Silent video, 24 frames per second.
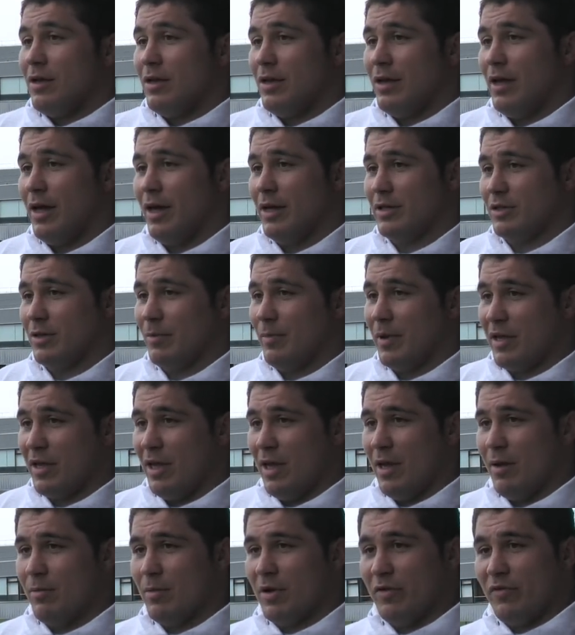Yeah, it's a big
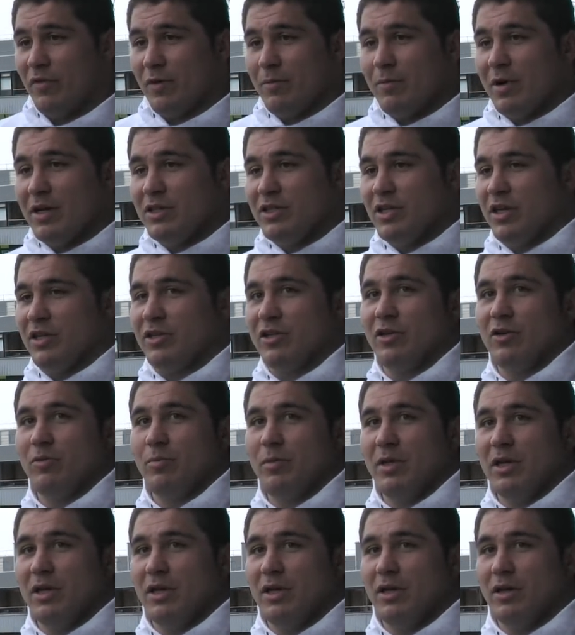game. I think Manchester will
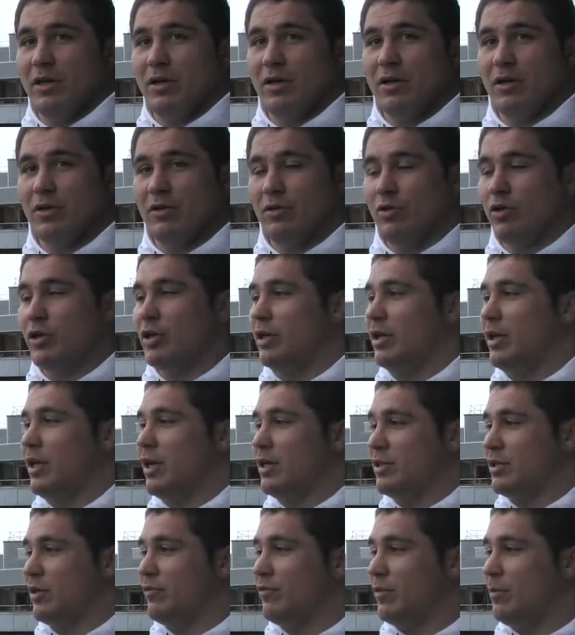be looking to
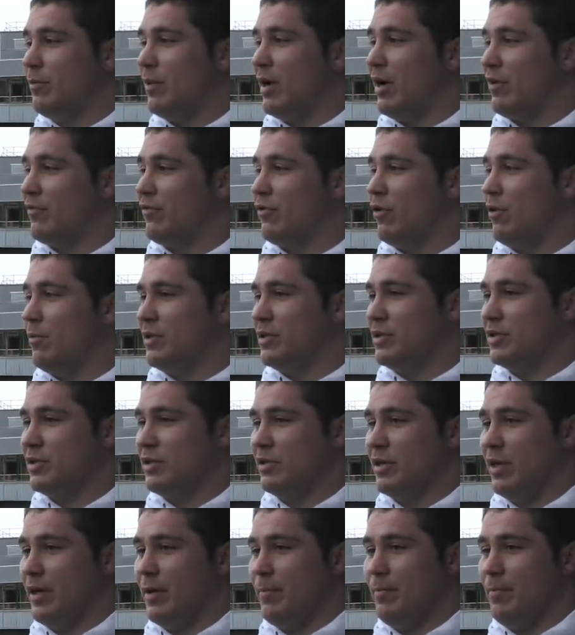get something back from us.
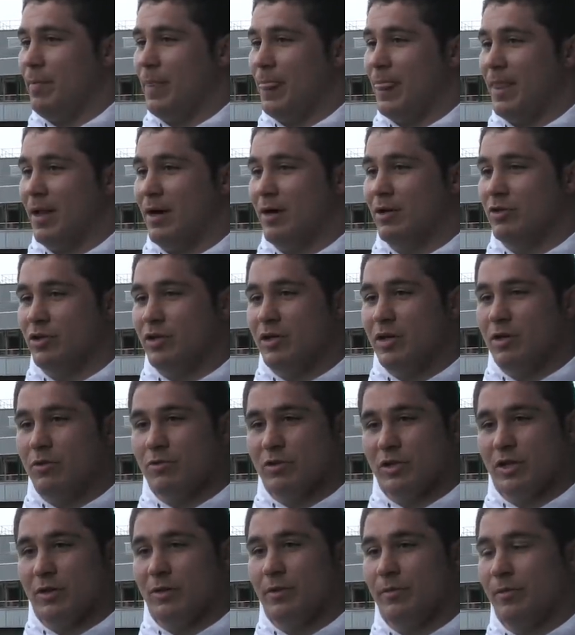Um, 100 0
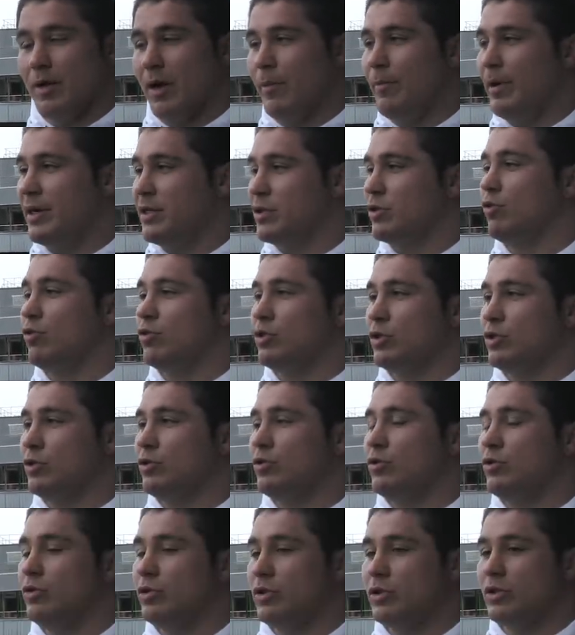is a, a, big score to
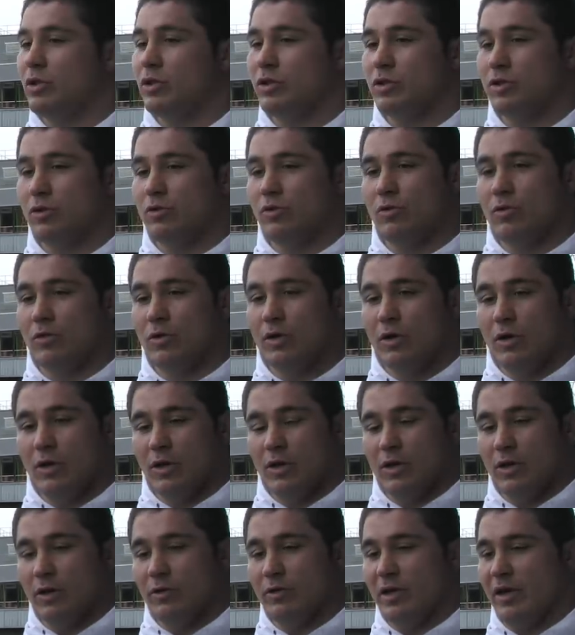lose, so
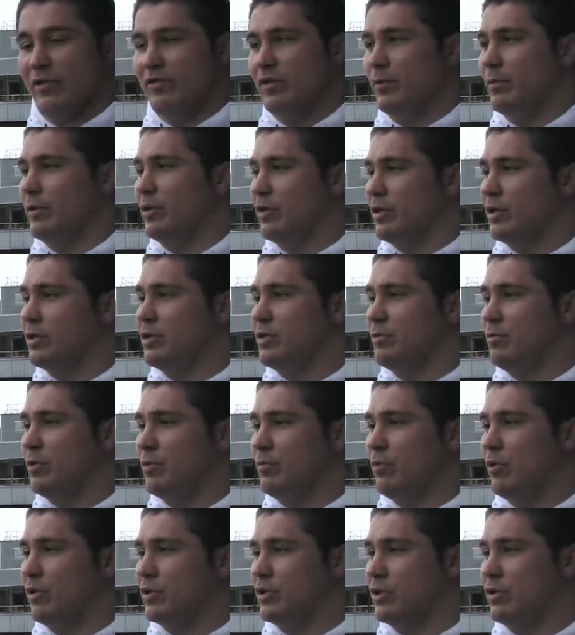they'll definitely be looking to
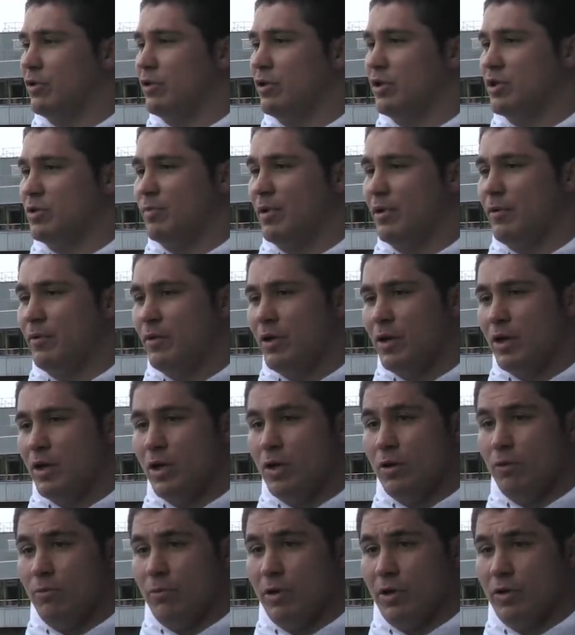put points on us. But
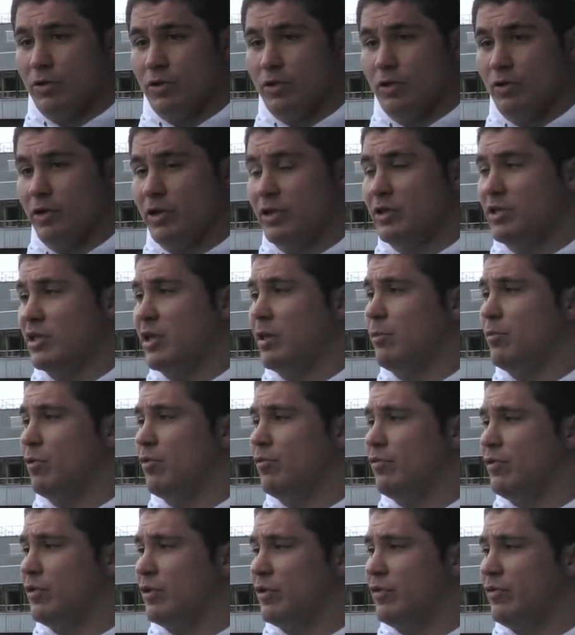we're also looking to keep home
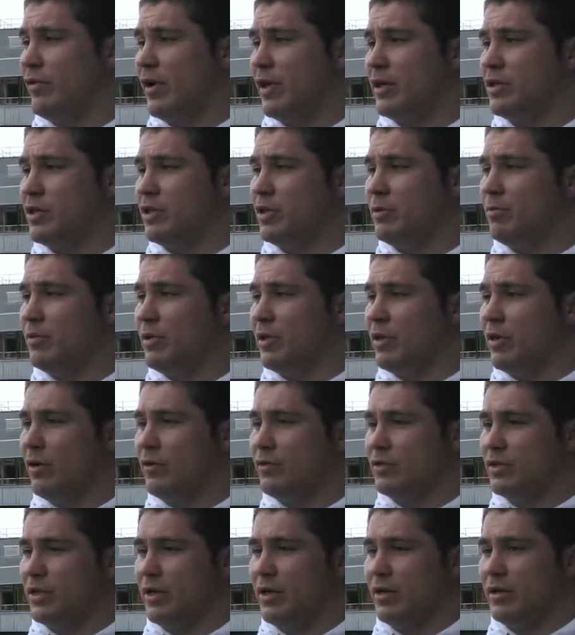field advantage in the
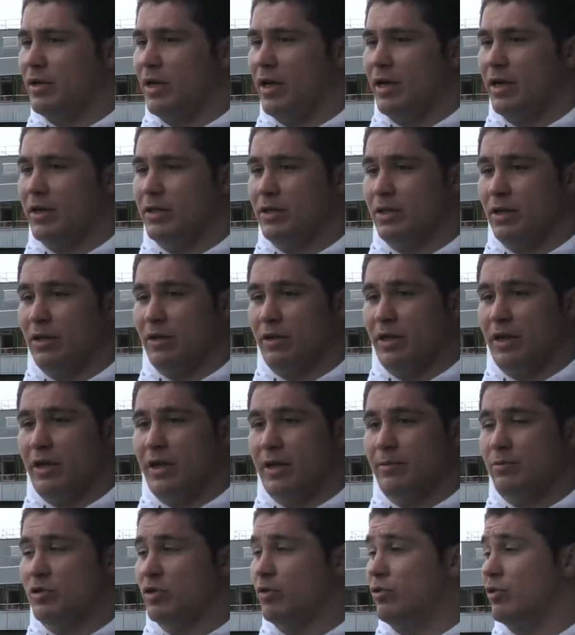playoffs and uh, letting
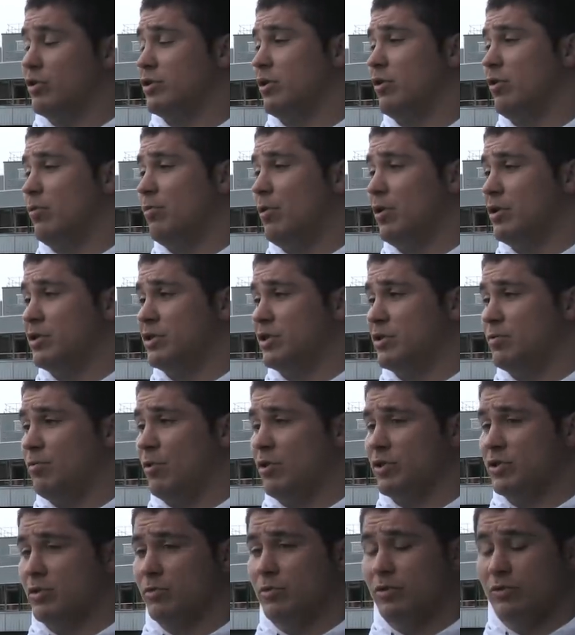them score as little points as
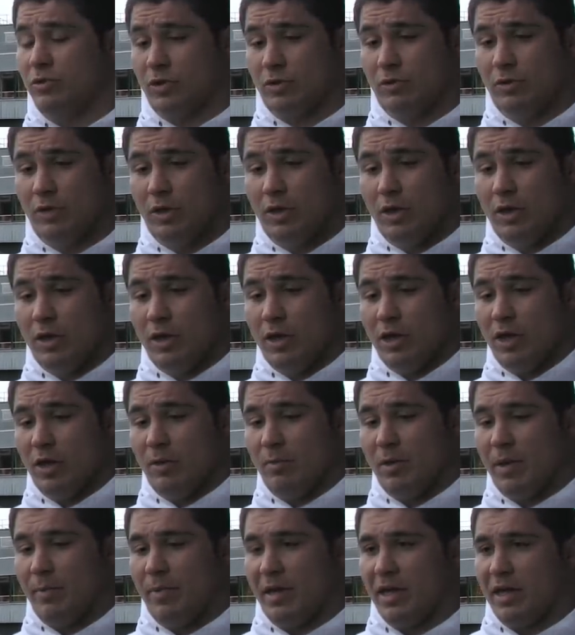possible. So it'll
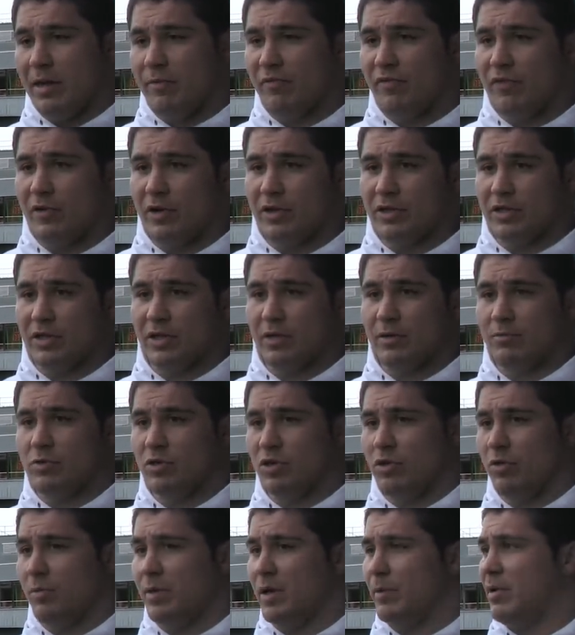be a big game for us, and I'm
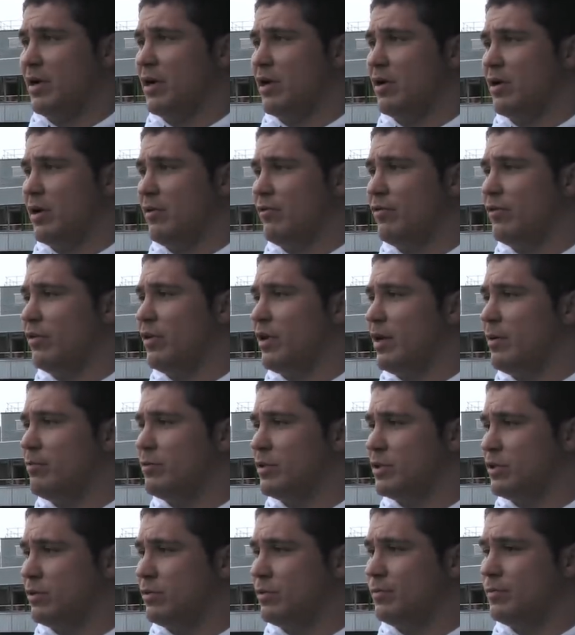sure it'll be a bigger game for them.
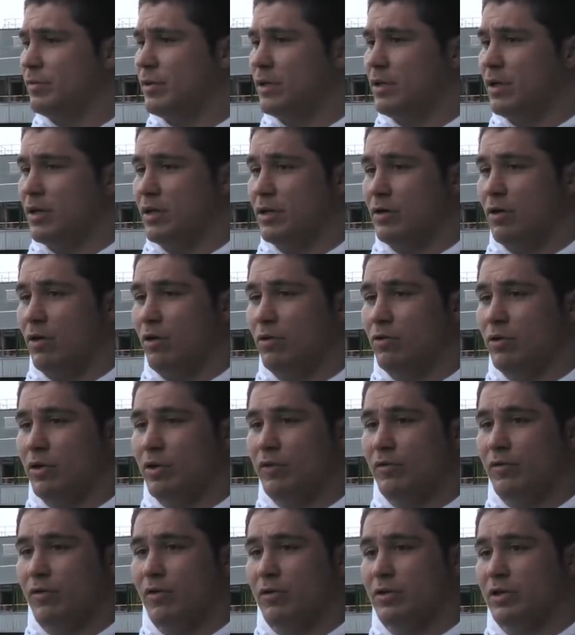So uh, all
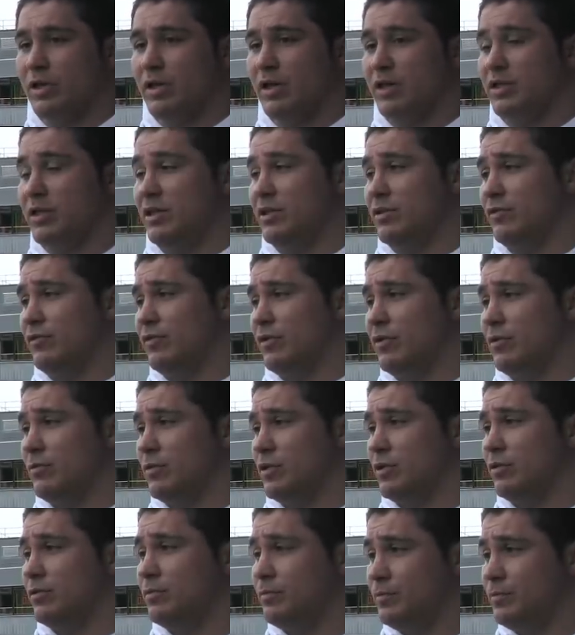looking forward to next season for them. So.